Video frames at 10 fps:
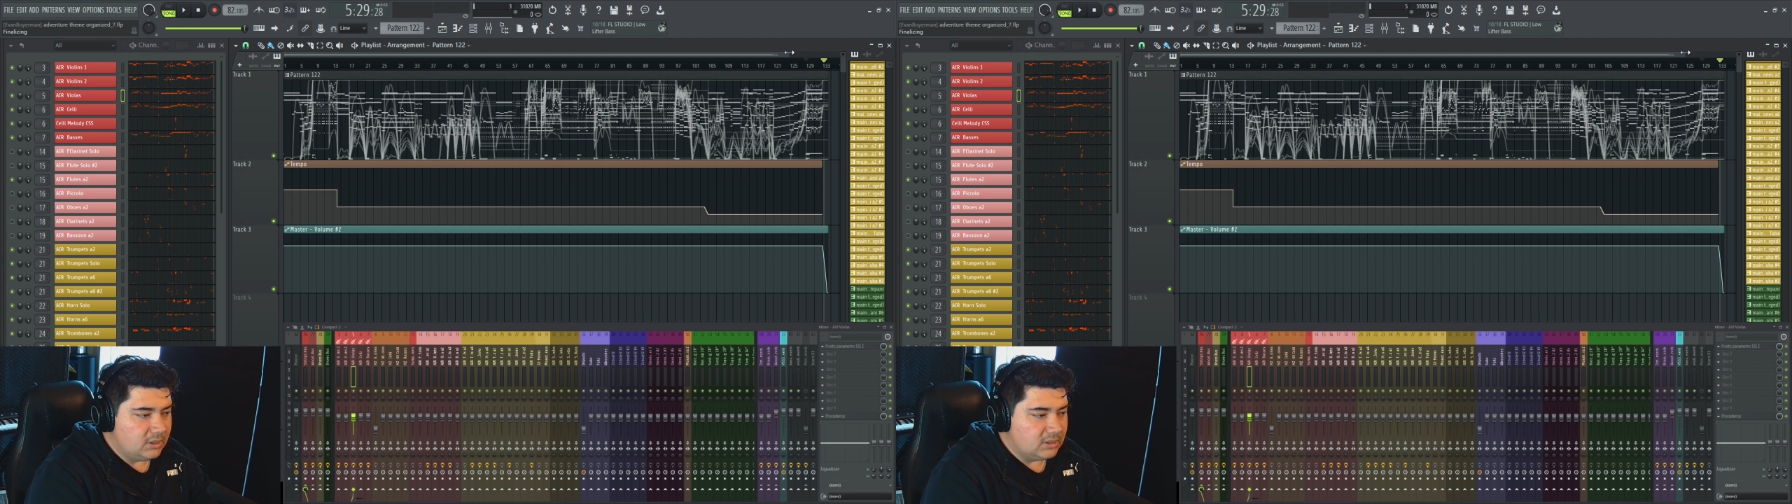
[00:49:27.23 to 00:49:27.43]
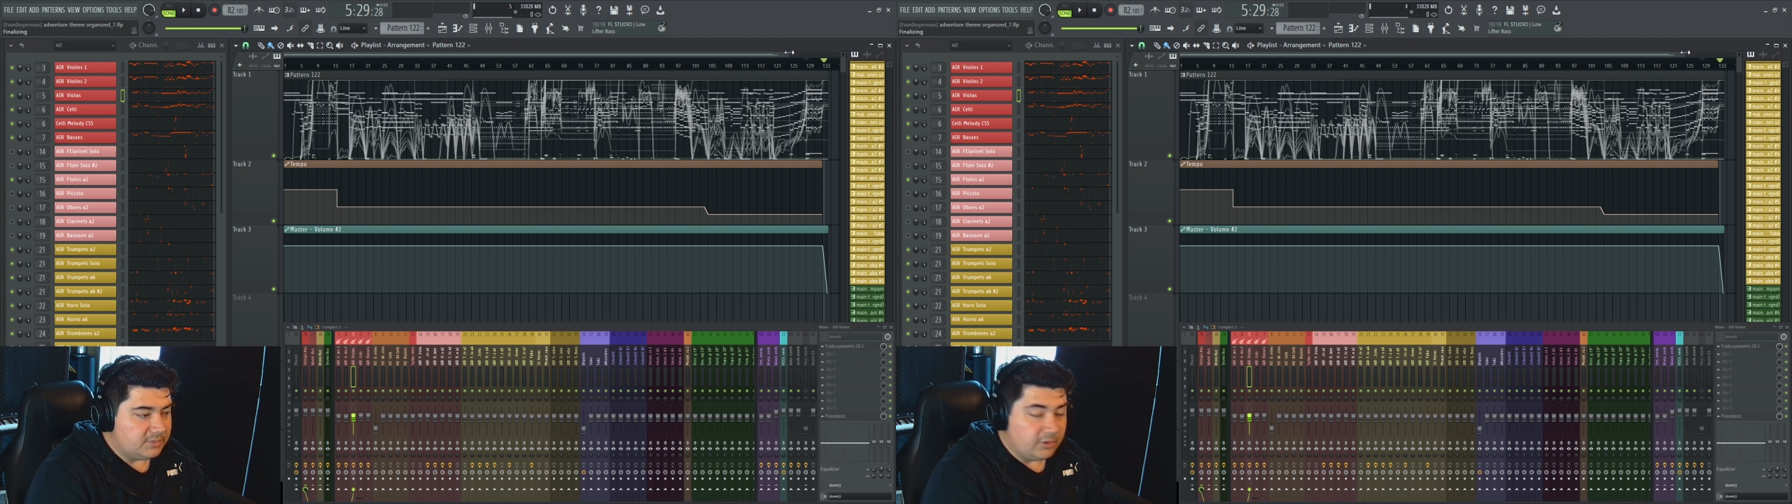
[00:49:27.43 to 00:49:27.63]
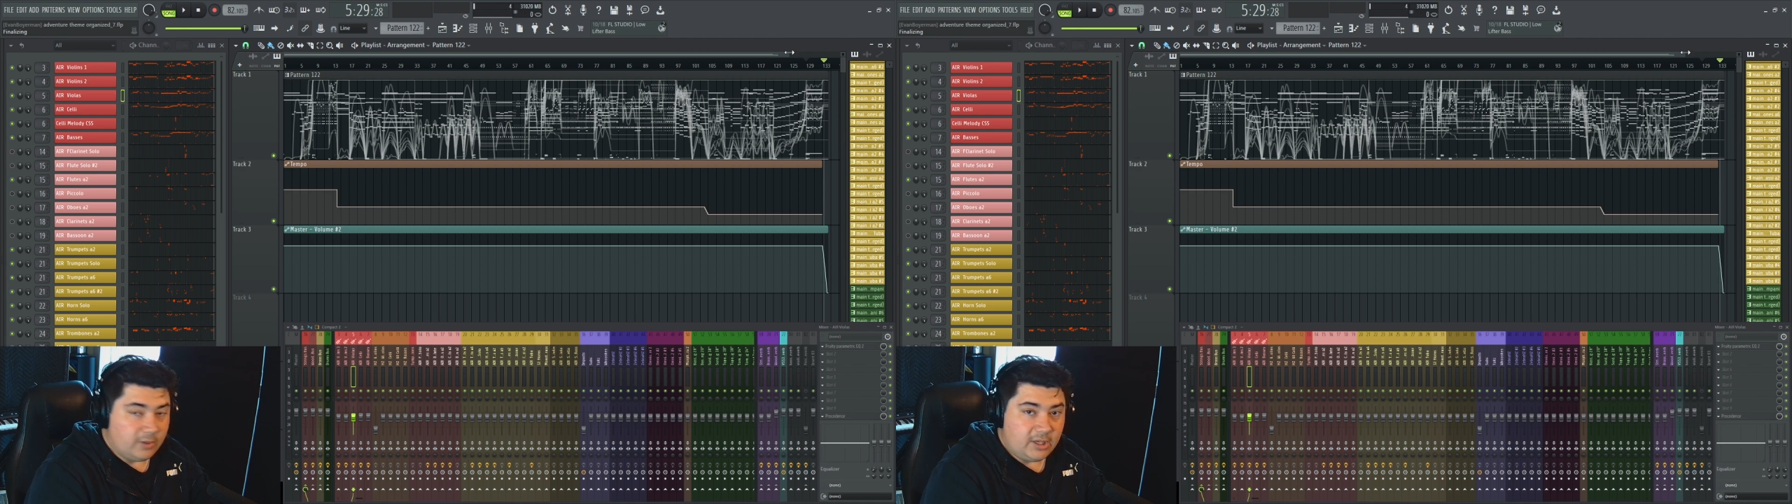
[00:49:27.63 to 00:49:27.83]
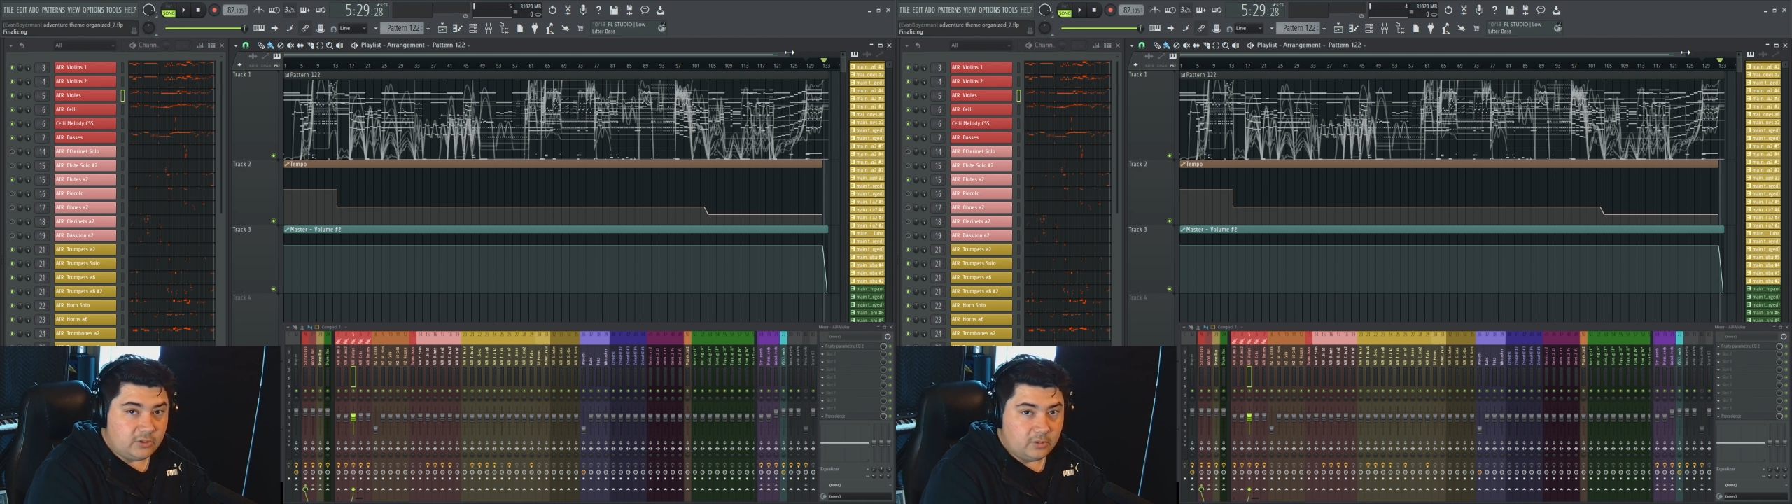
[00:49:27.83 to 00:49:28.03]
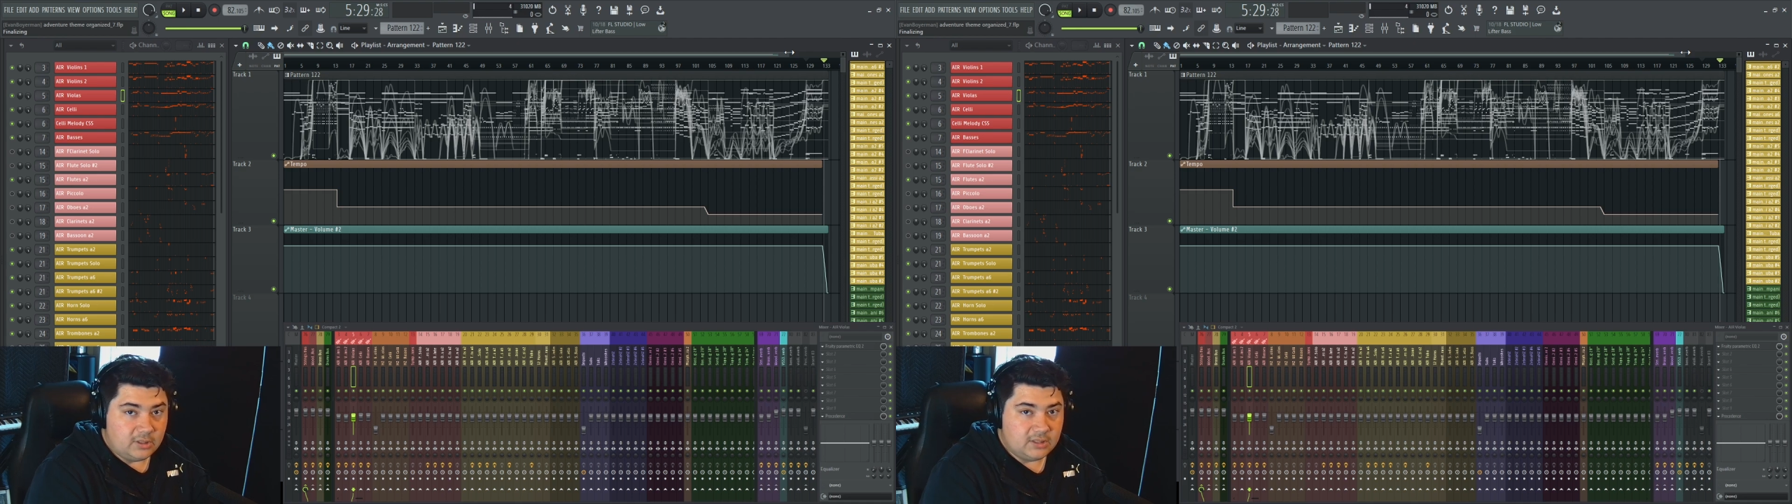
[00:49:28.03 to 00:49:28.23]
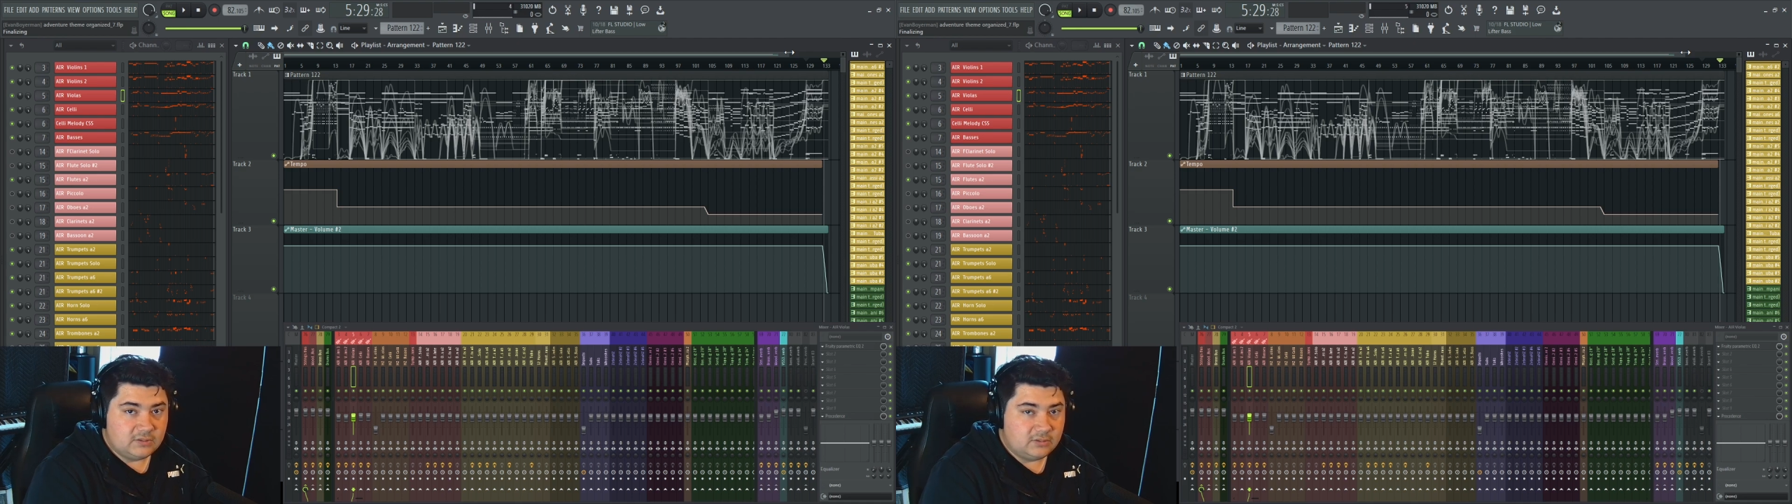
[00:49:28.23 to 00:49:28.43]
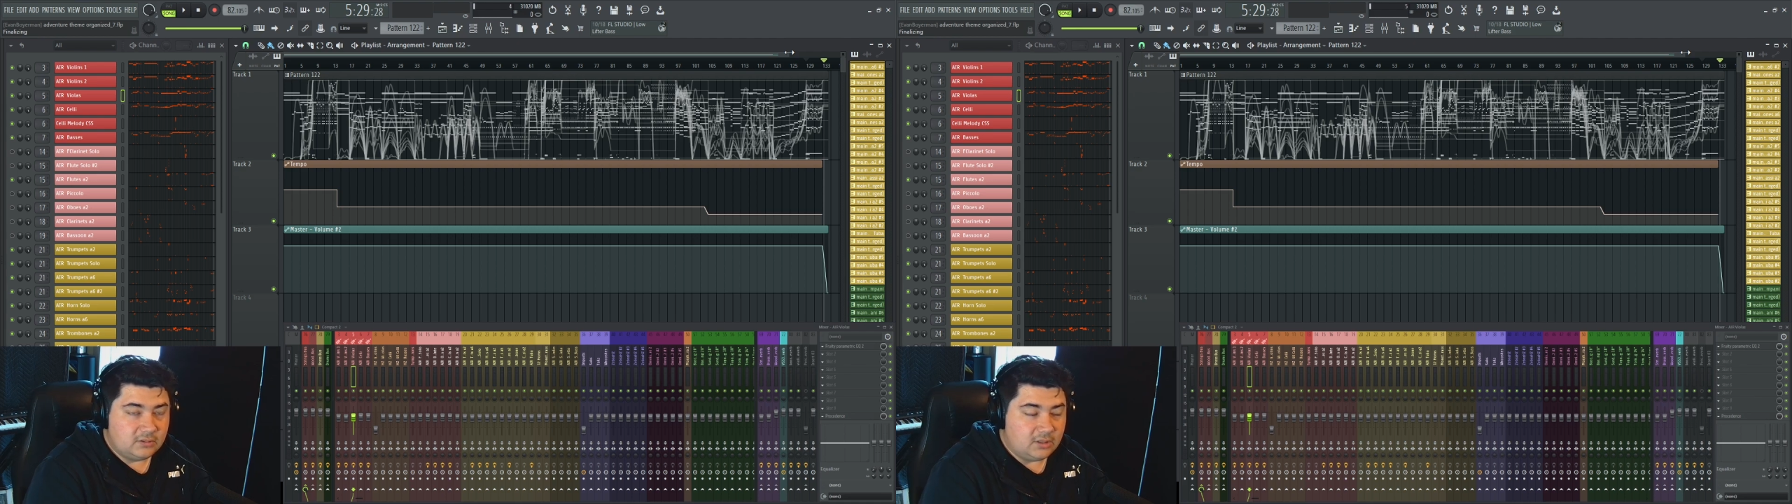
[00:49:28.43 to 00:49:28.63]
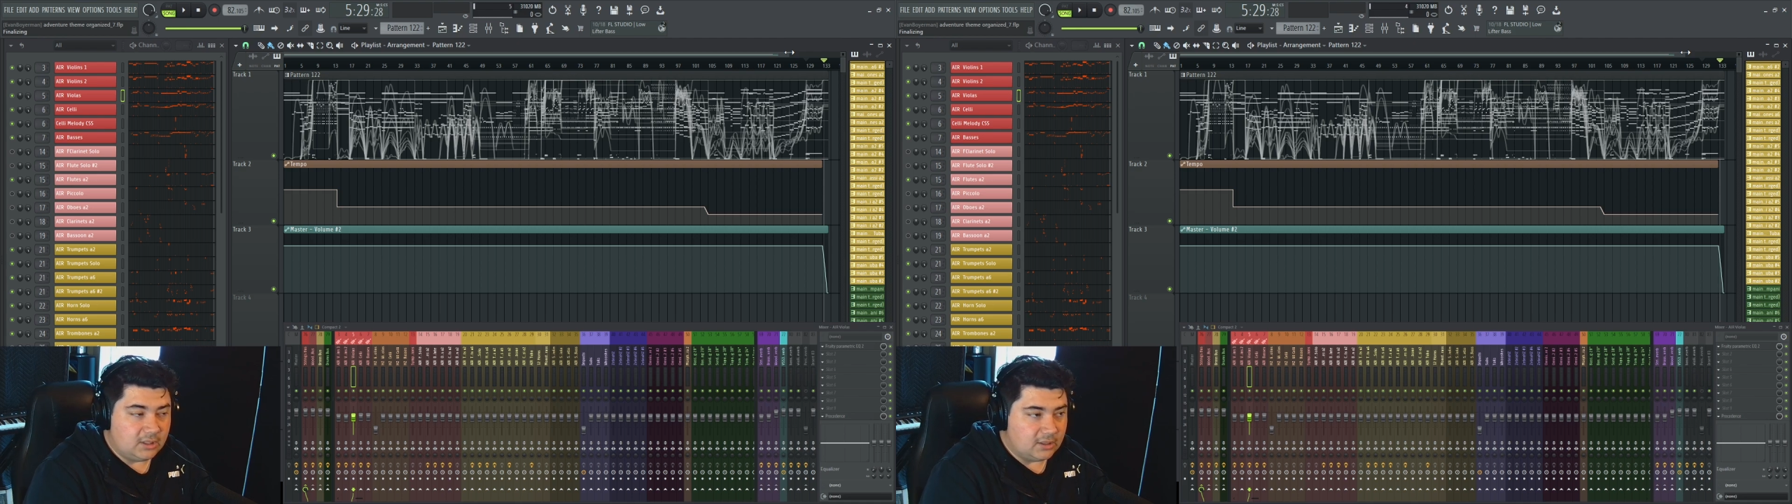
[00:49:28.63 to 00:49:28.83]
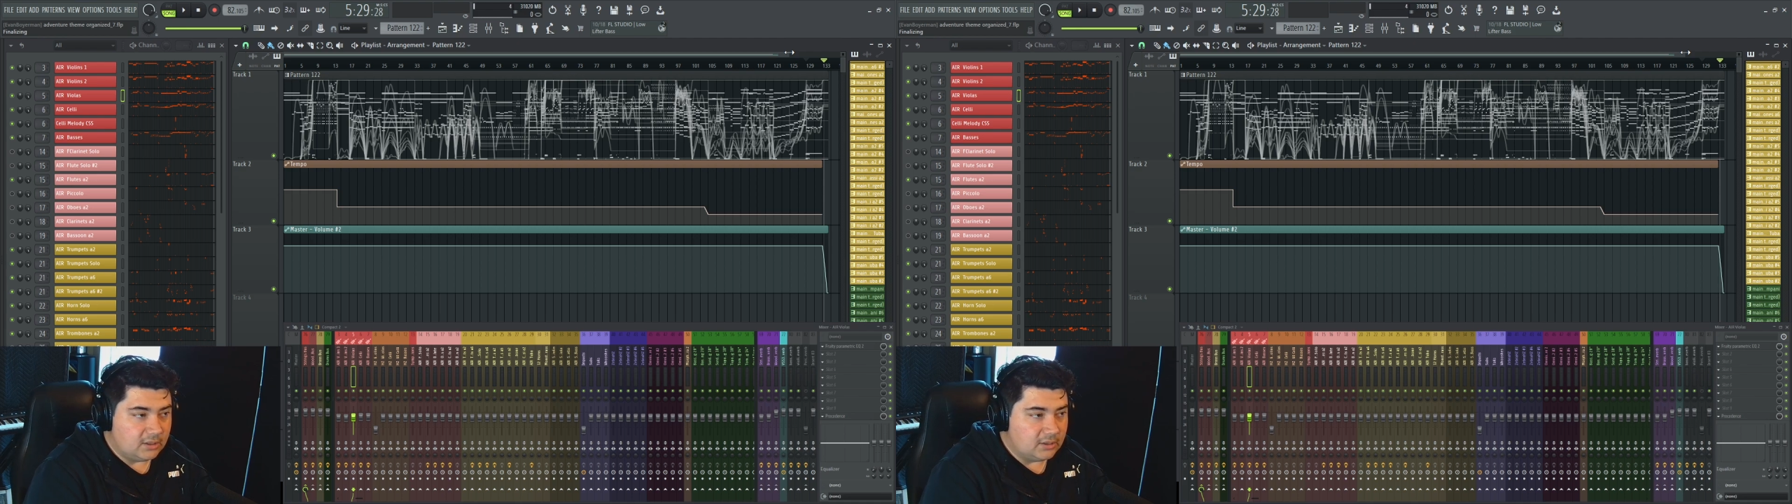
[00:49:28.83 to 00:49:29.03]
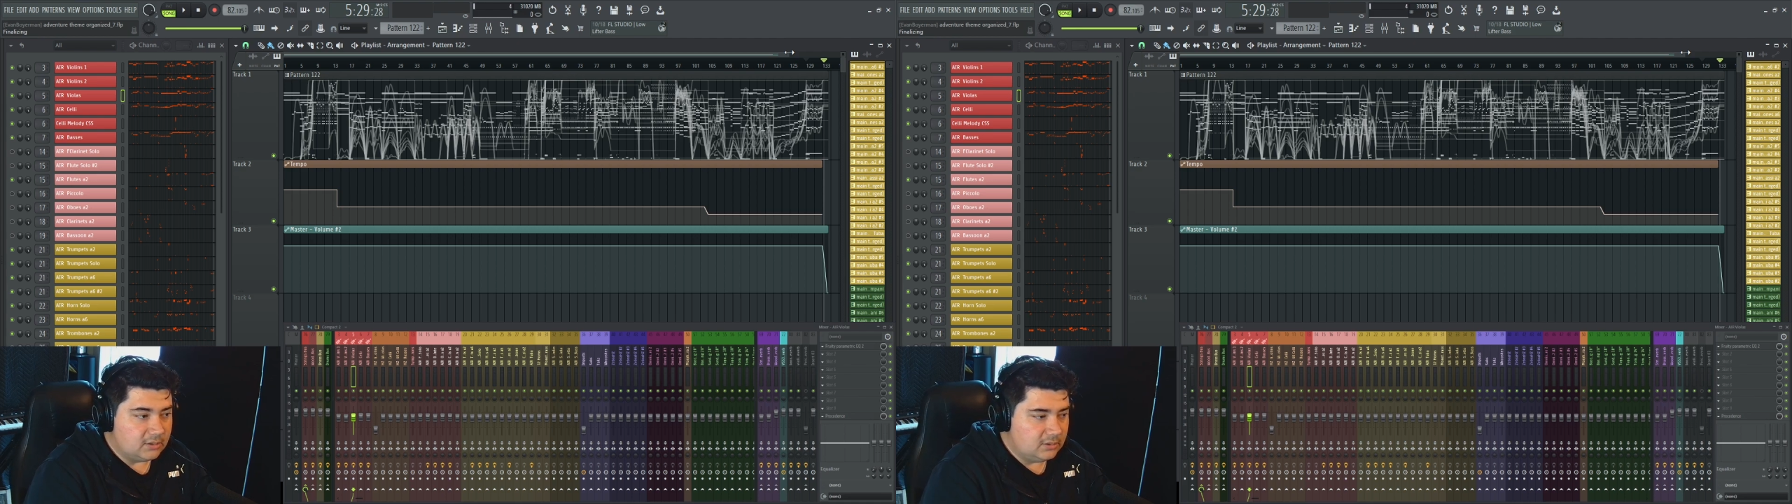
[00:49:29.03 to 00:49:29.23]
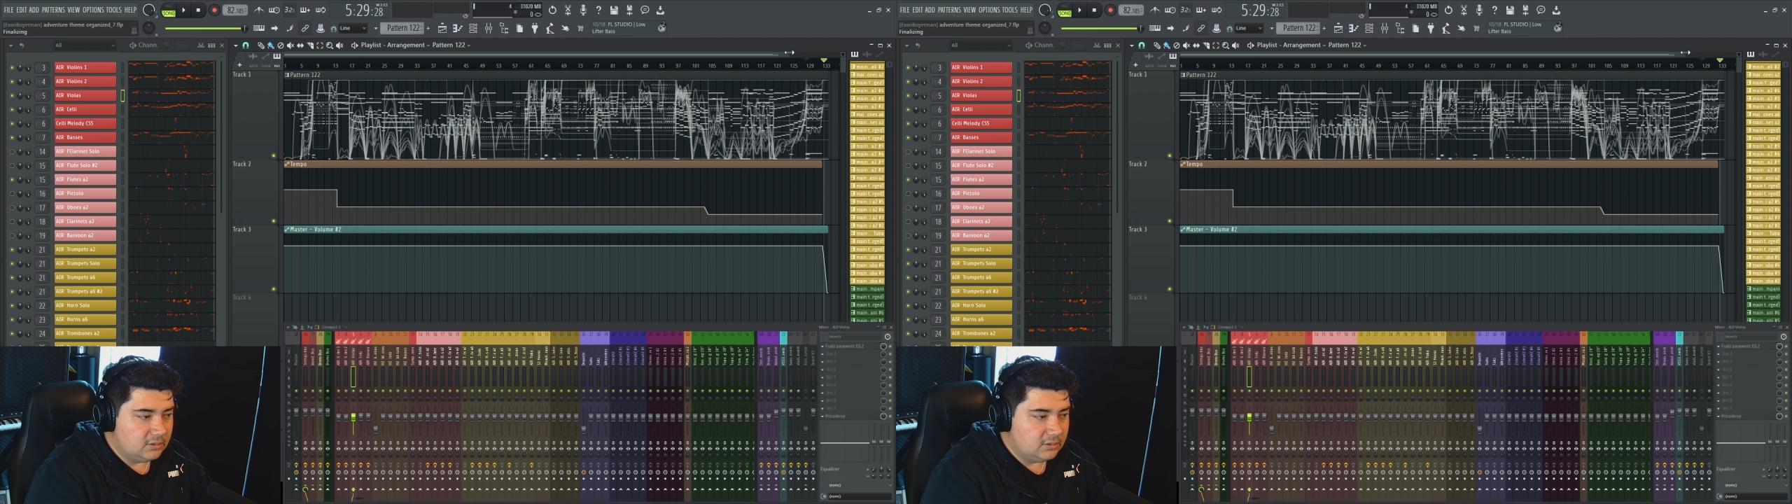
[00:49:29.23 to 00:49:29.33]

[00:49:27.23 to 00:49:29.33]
it's been great doing this, and